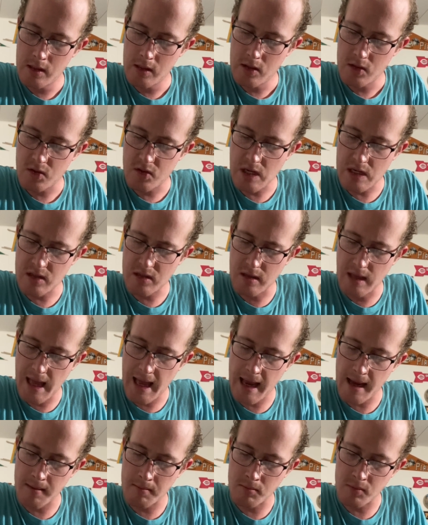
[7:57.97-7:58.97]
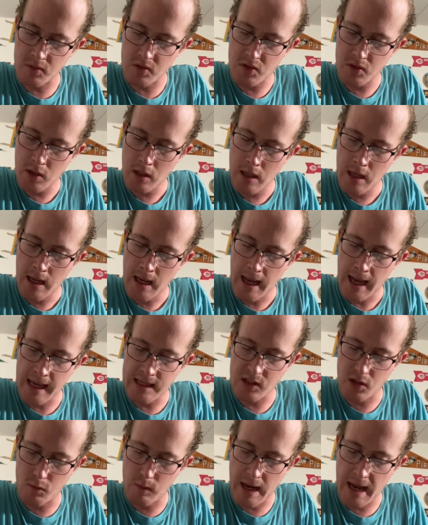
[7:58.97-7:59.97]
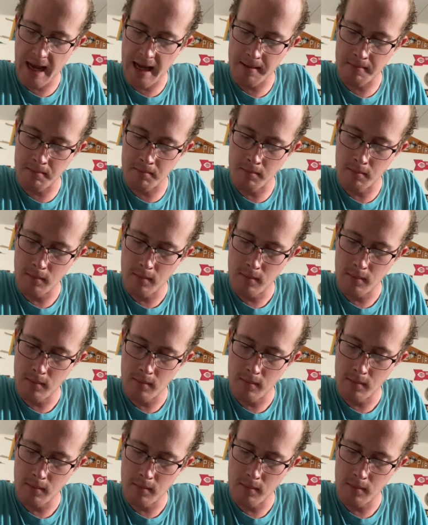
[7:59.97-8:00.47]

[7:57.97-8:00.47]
6 lambs, and a ram,